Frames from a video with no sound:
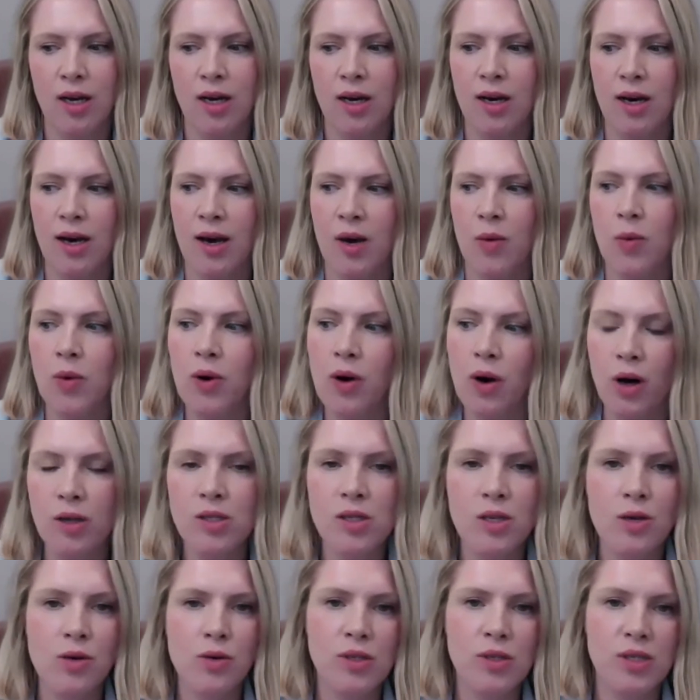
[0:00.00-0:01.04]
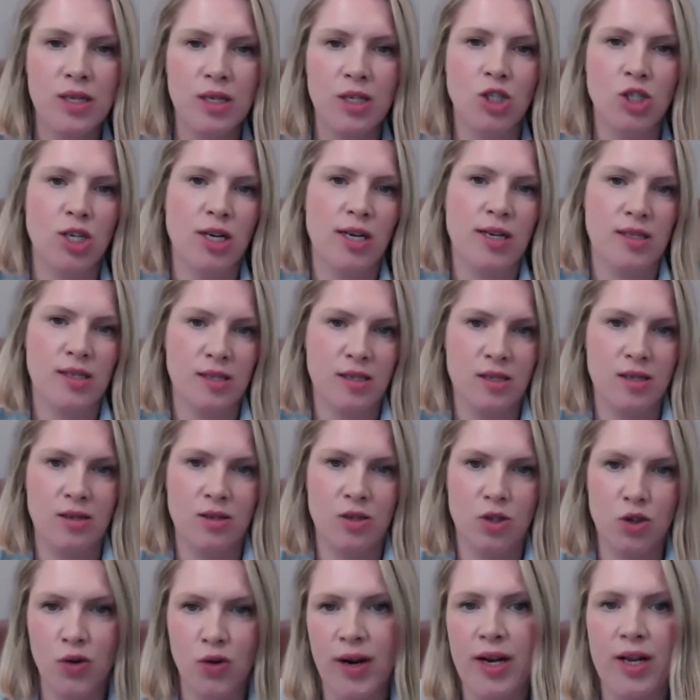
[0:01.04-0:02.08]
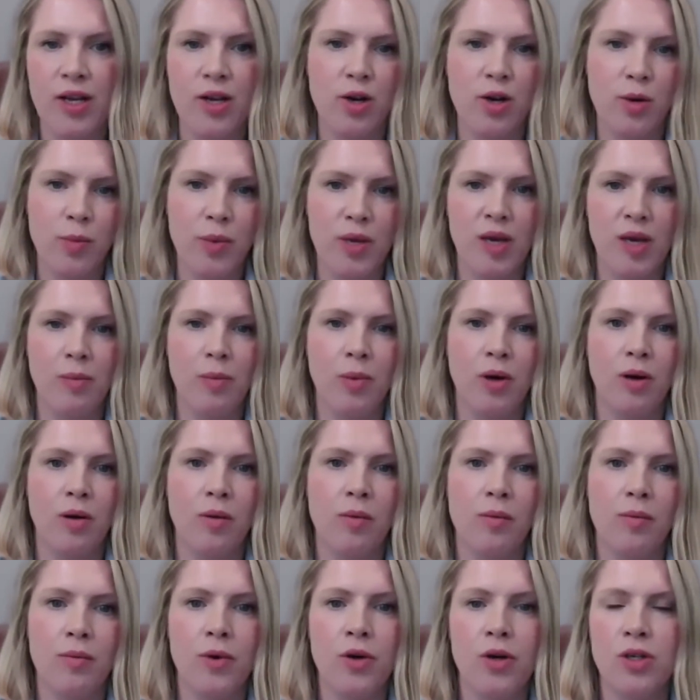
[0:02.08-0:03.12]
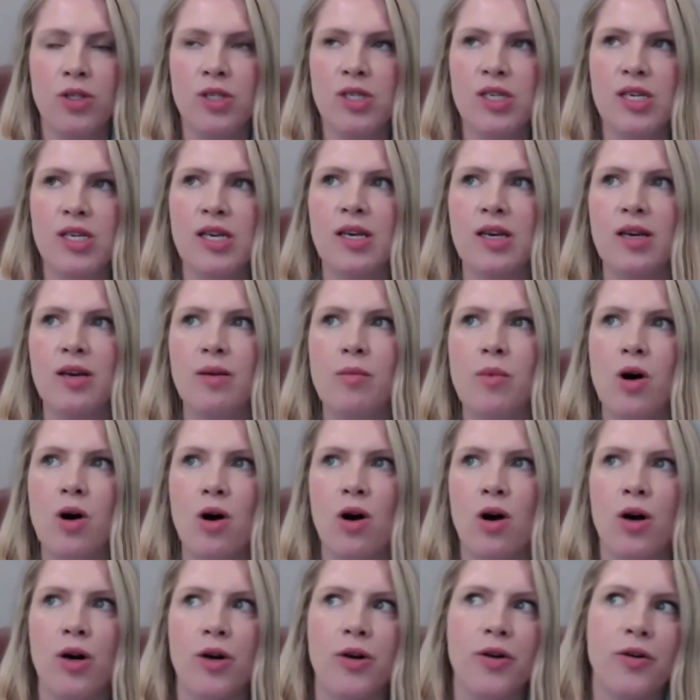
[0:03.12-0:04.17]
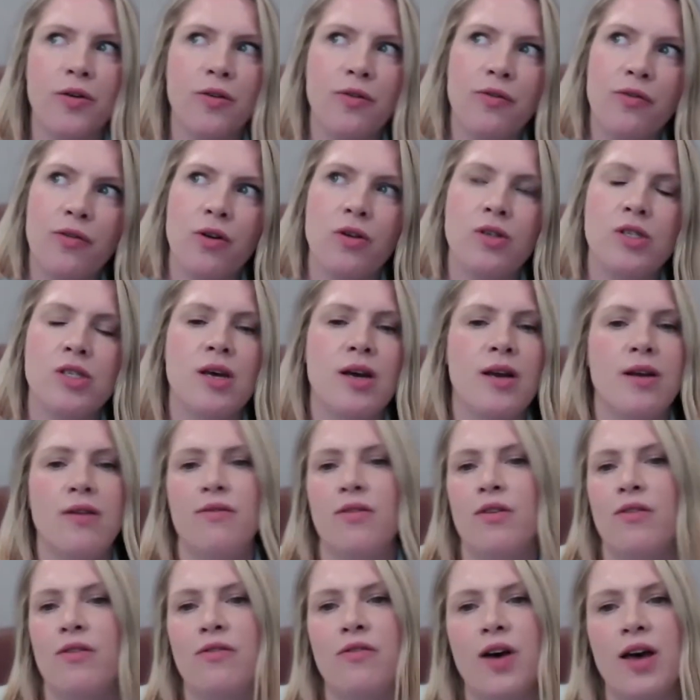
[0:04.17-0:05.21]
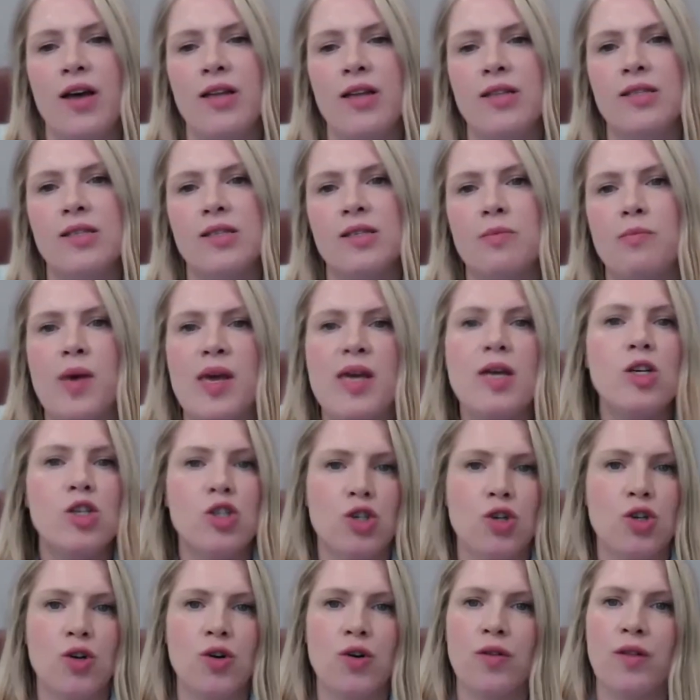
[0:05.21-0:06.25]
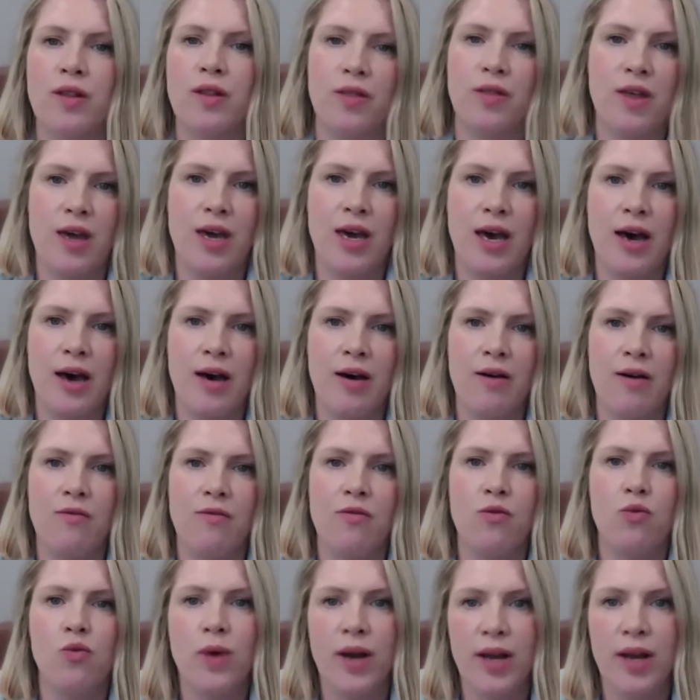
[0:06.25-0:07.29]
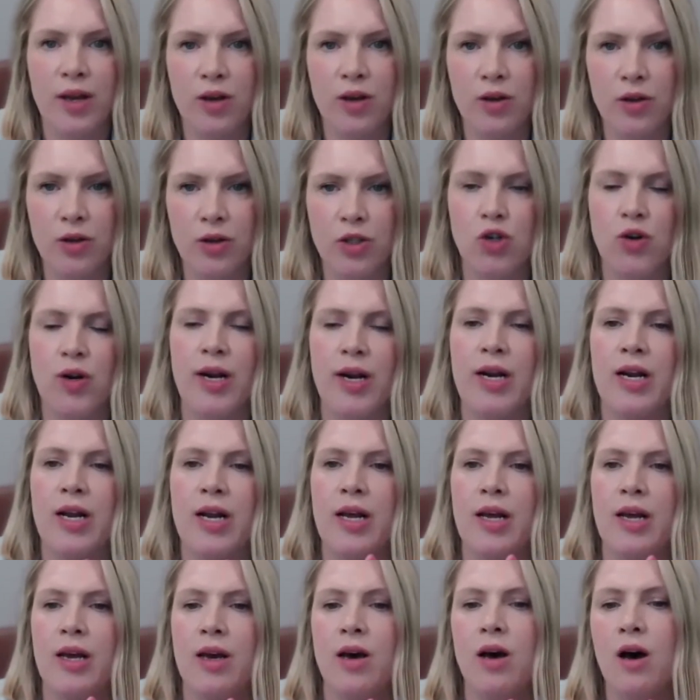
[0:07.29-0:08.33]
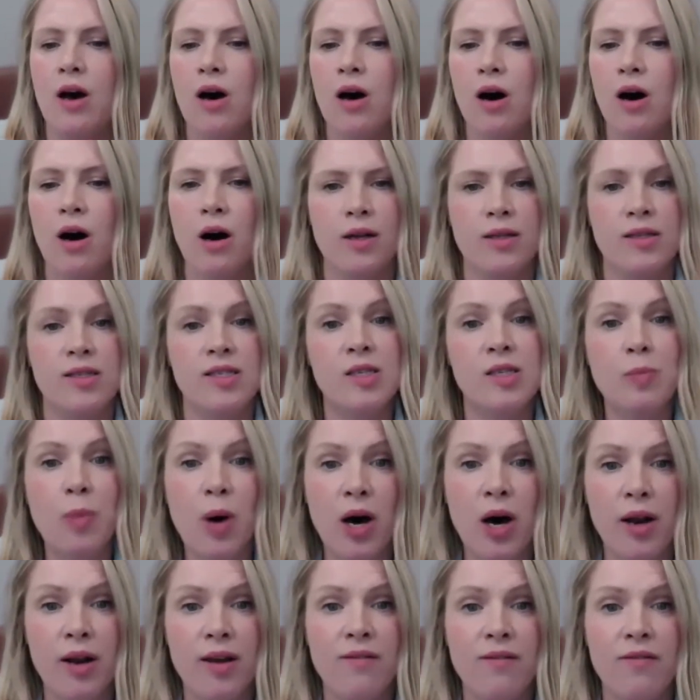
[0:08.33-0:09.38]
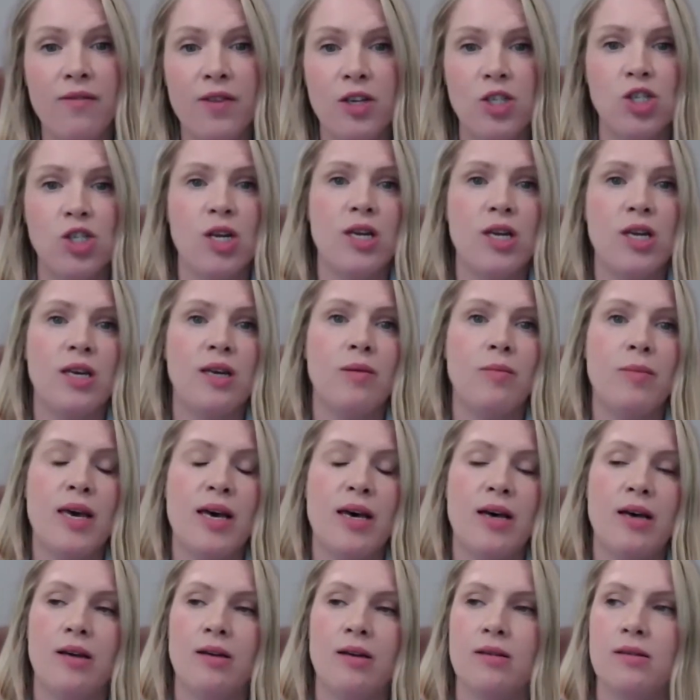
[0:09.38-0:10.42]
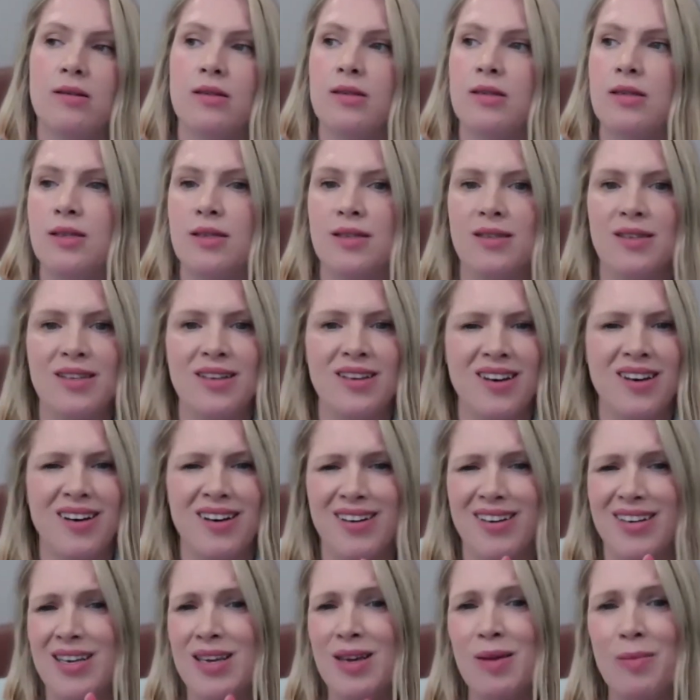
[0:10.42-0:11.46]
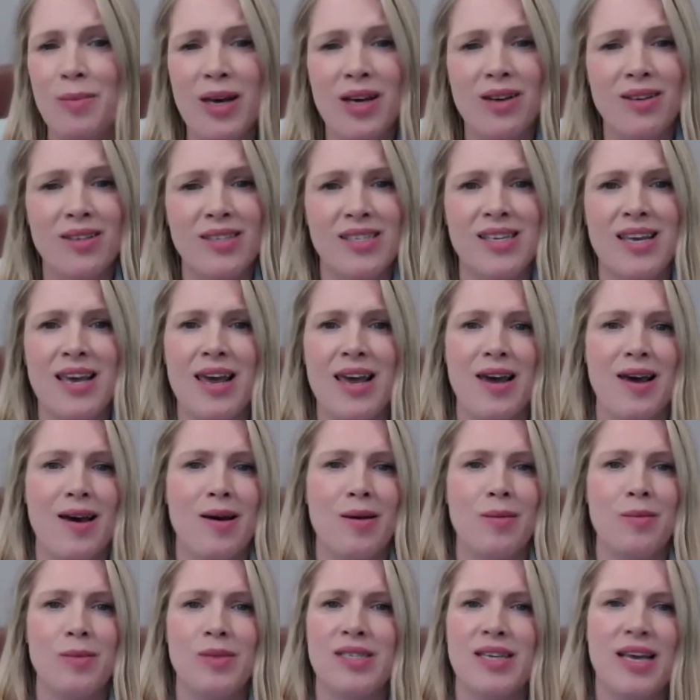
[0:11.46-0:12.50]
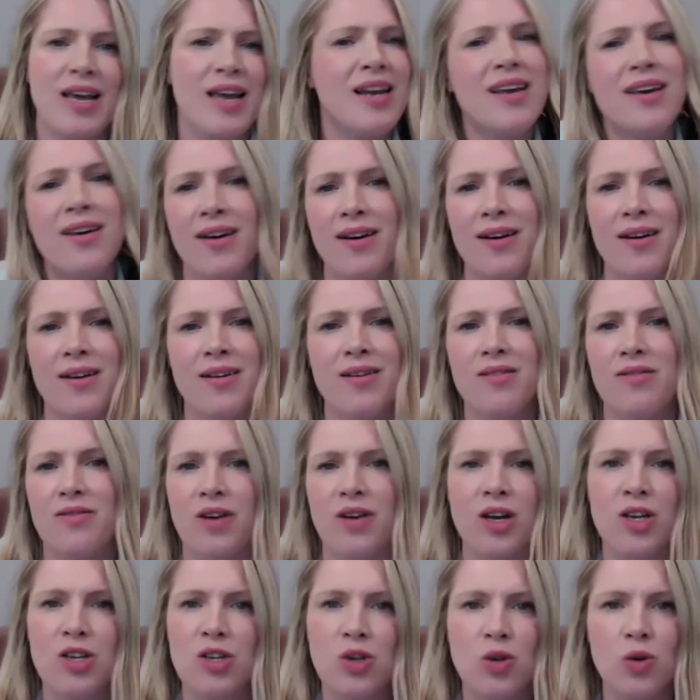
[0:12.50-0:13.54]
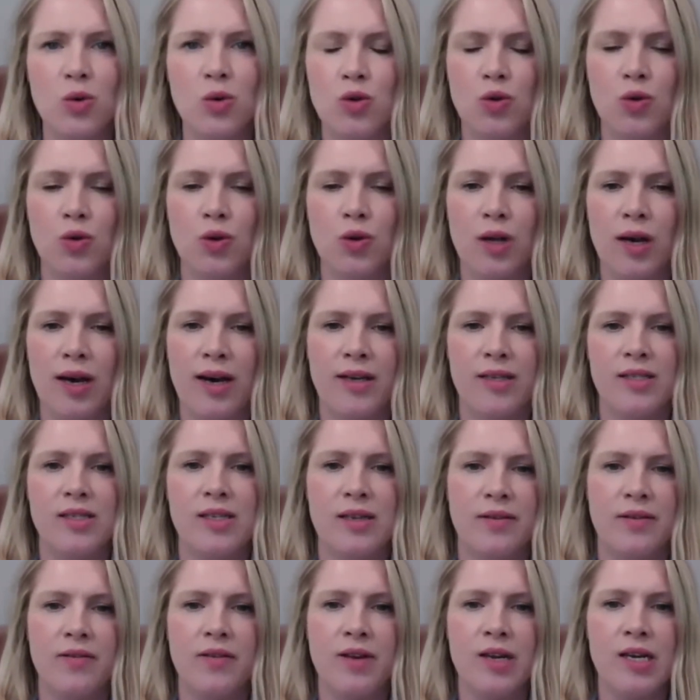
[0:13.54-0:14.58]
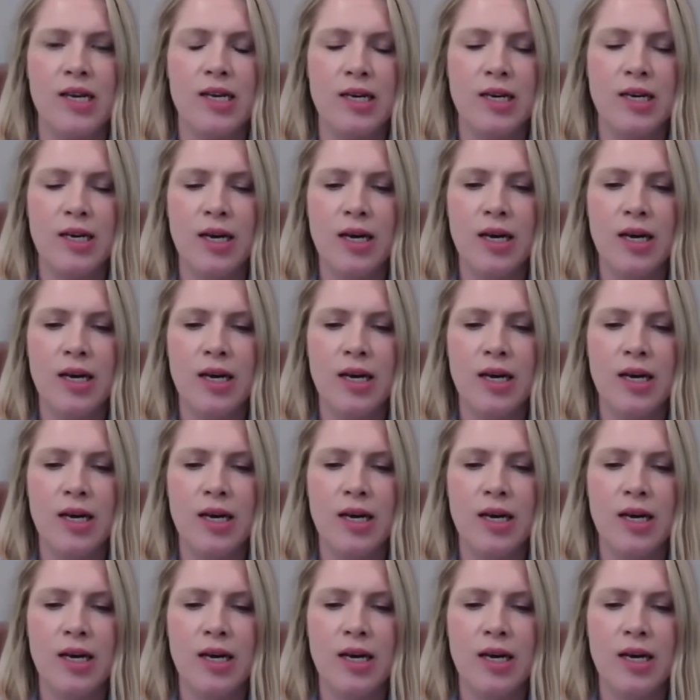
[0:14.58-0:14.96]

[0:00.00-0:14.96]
I would also suggest training your people. Your team are your first line of defense. Make sure that they have regular training on spotting phishing emails, email scams, any kind of unusual activity.